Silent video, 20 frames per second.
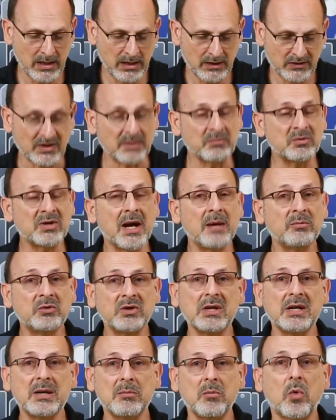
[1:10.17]
sometimes
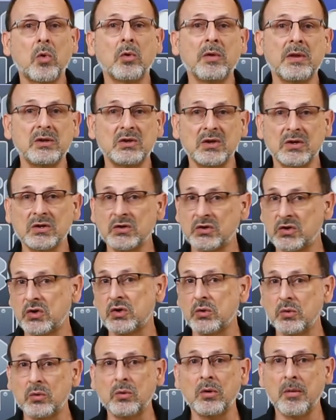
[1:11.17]
you need more than just
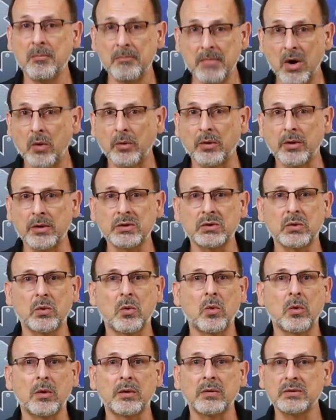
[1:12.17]
two motors
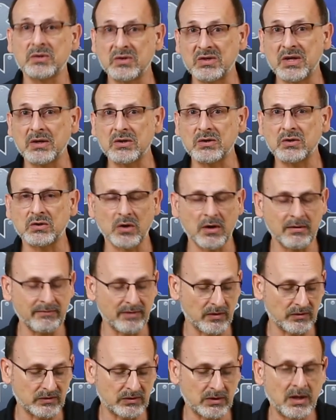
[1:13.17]
or six
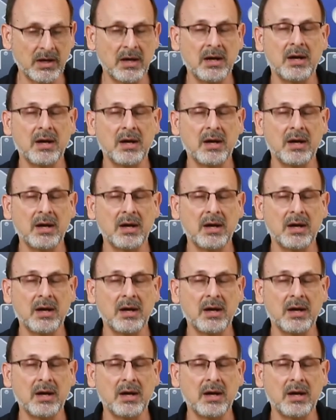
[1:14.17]
servos.